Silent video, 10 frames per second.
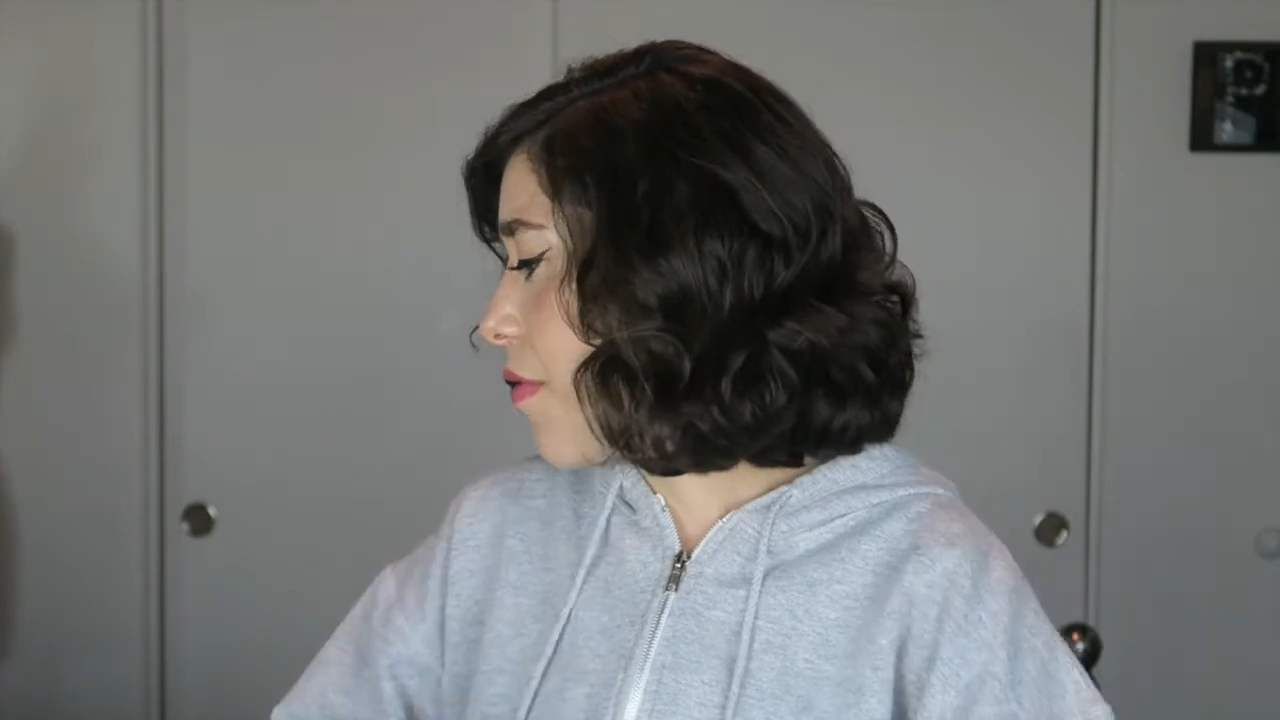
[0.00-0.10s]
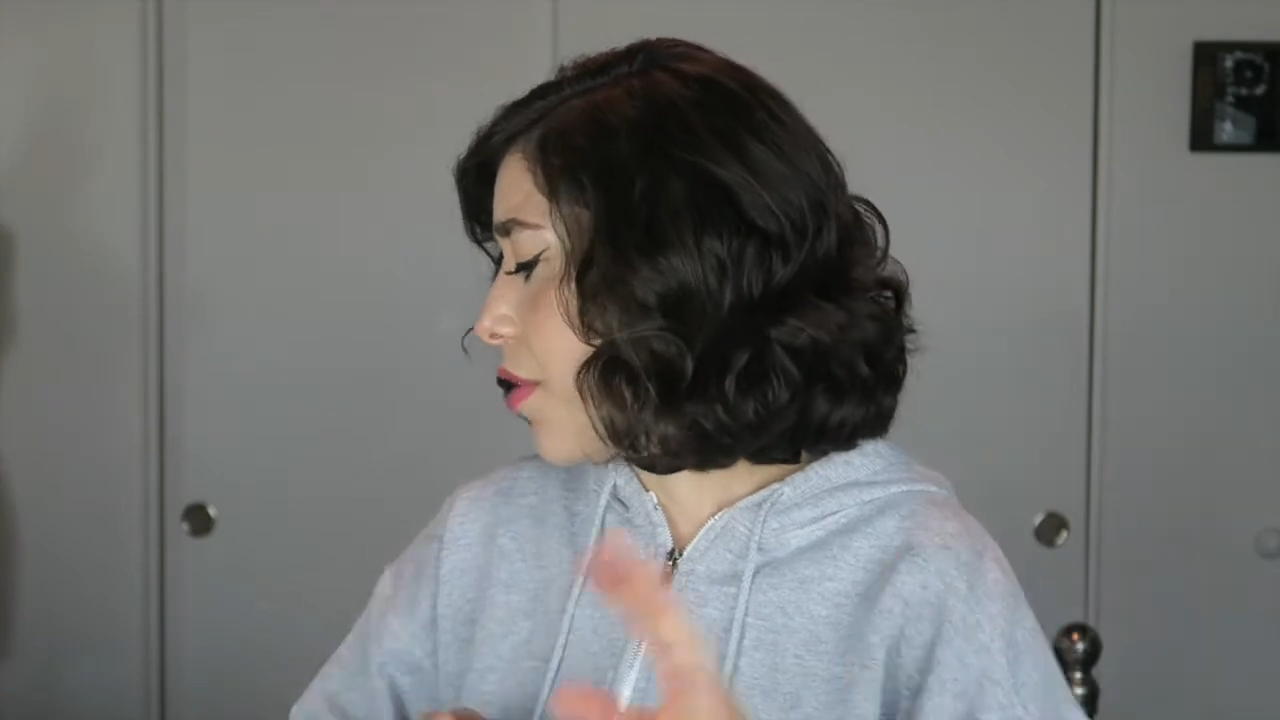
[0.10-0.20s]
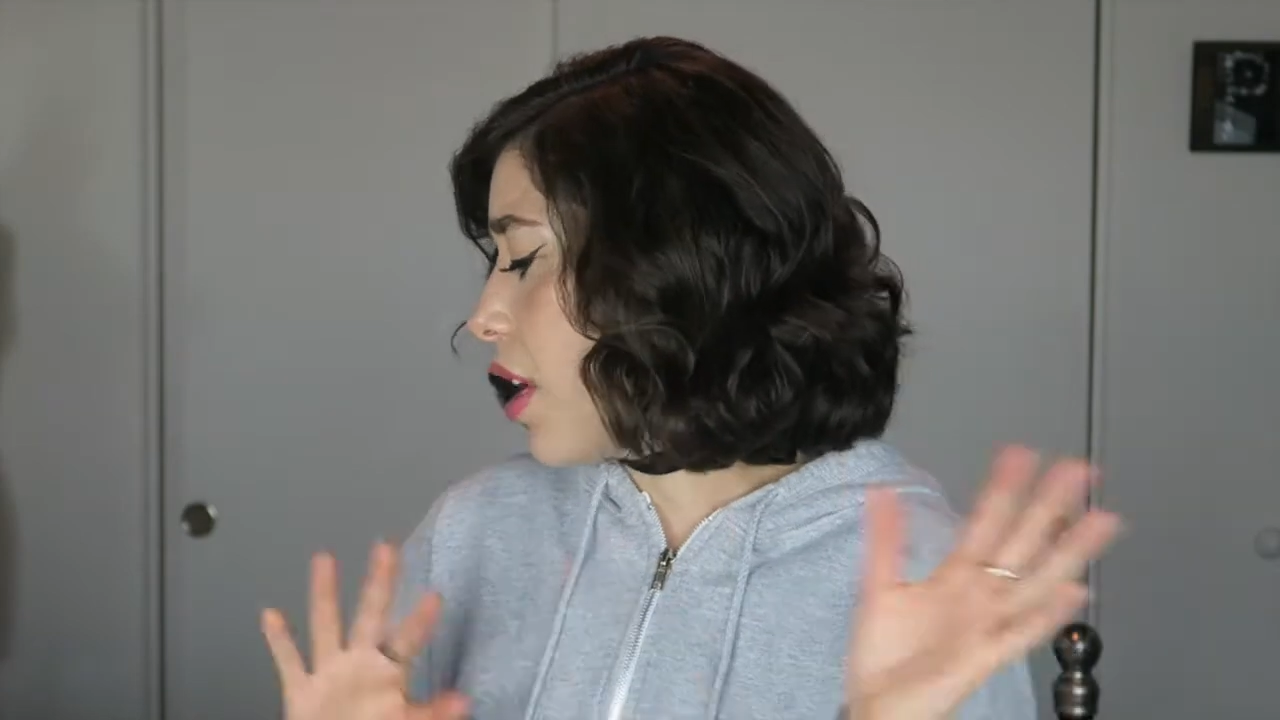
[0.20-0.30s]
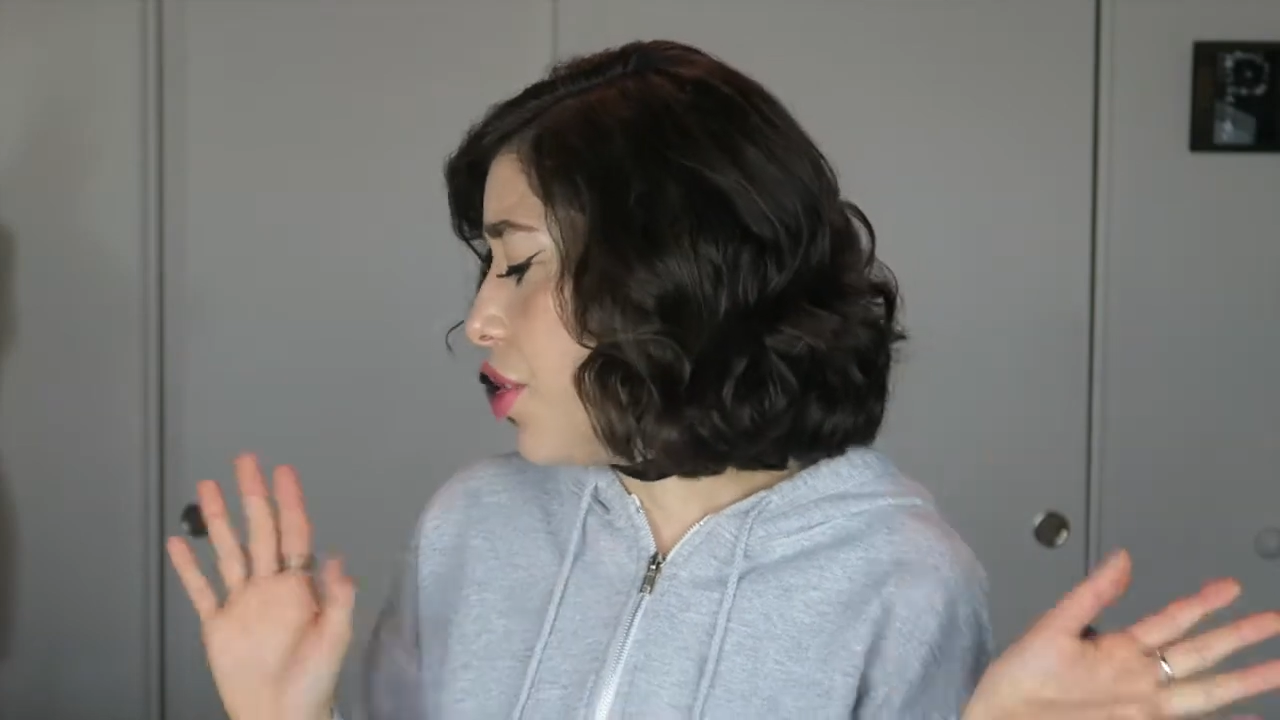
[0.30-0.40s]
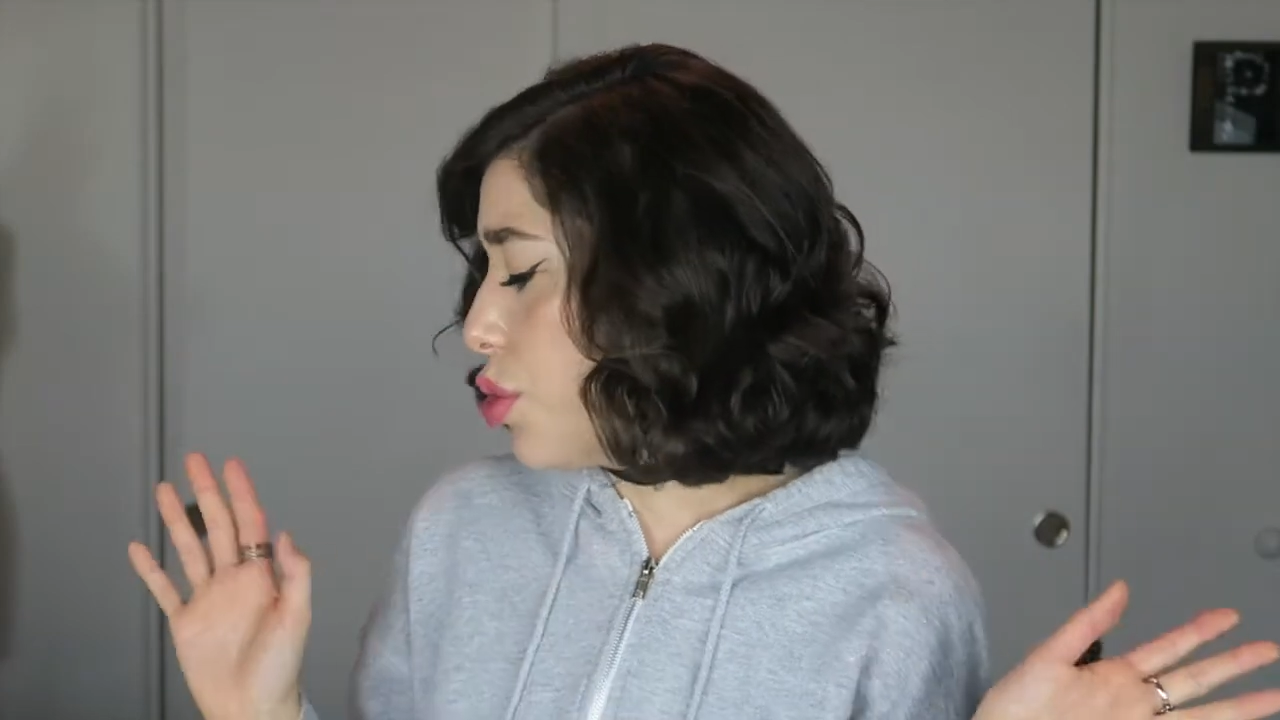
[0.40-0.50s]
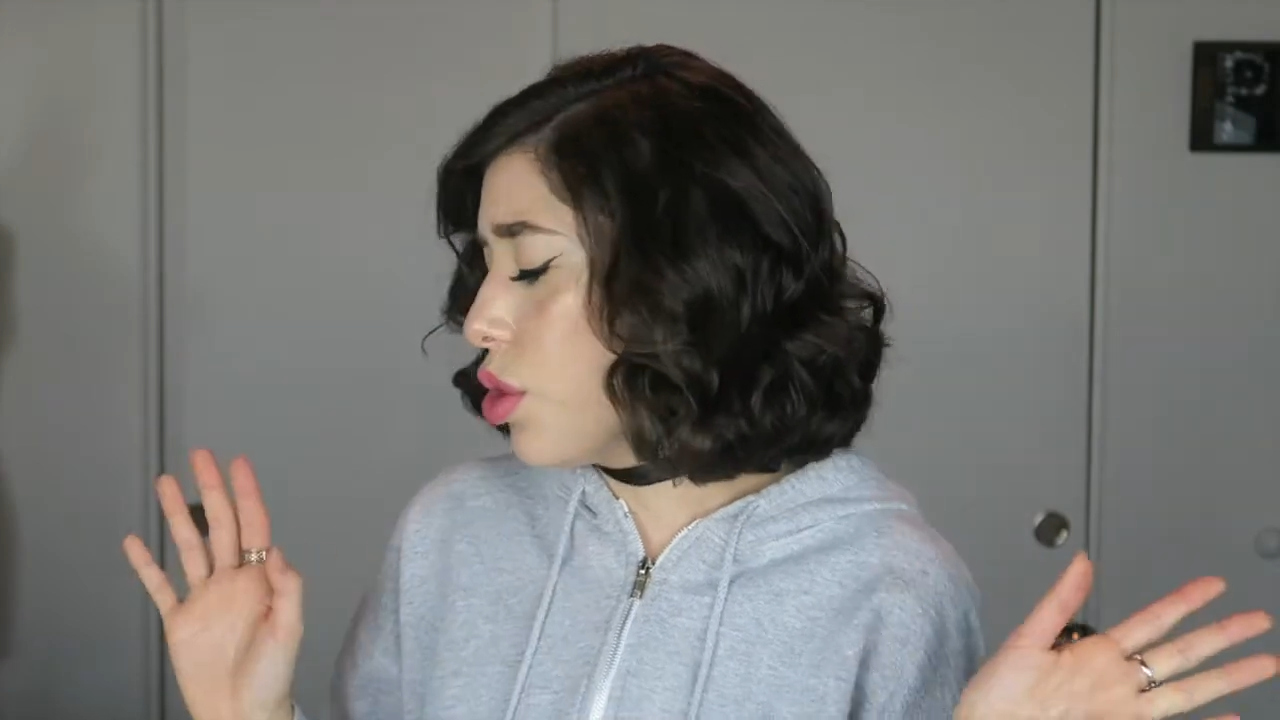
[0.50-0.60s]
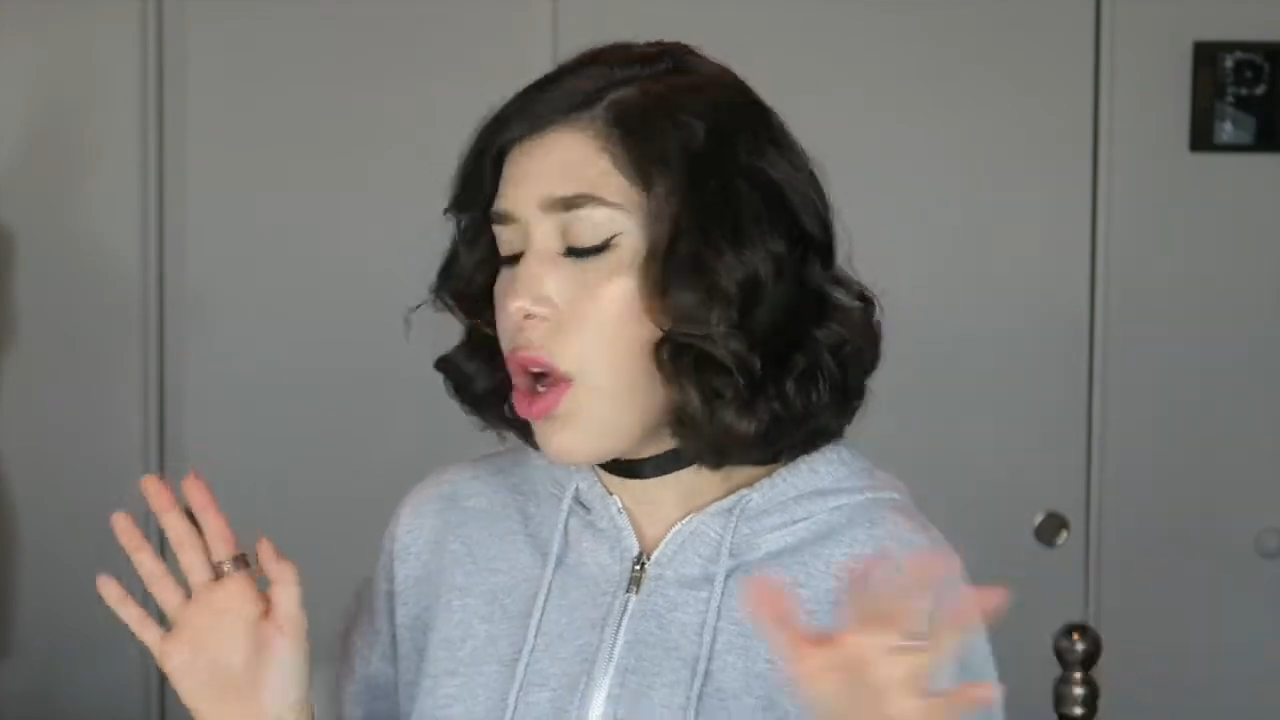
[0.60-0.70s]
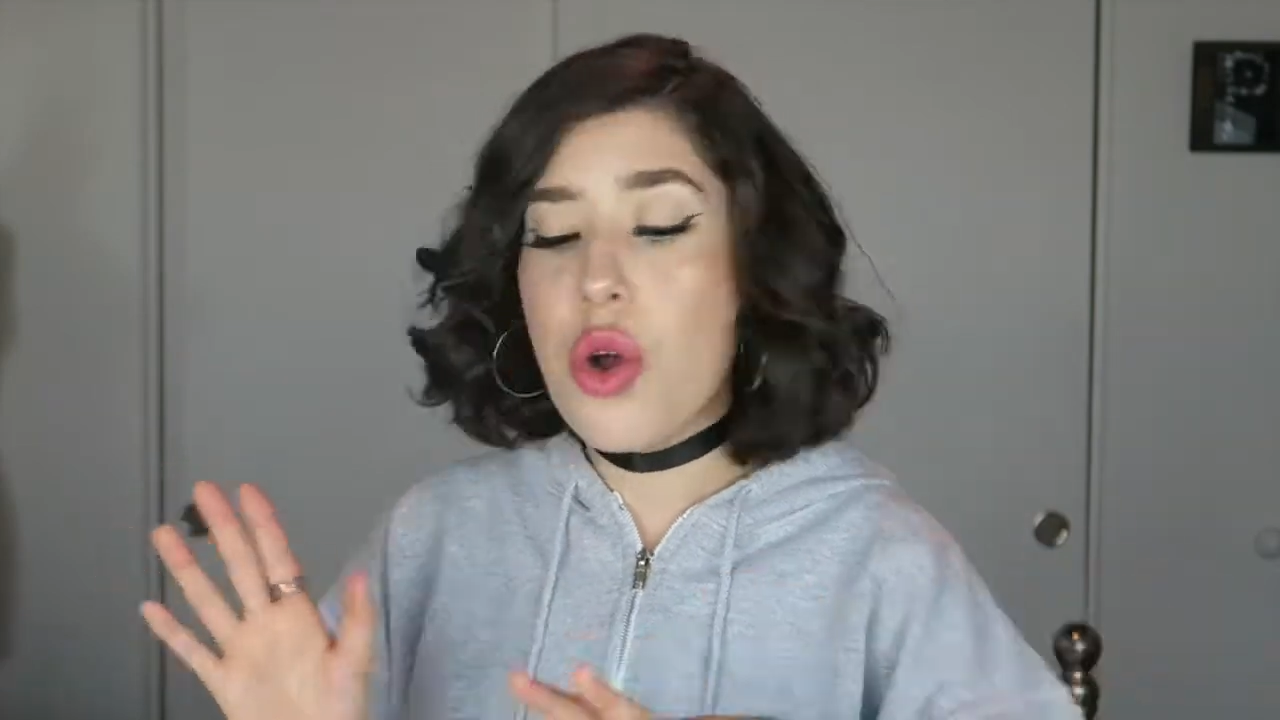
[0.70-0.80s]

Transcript: it for like jewelry.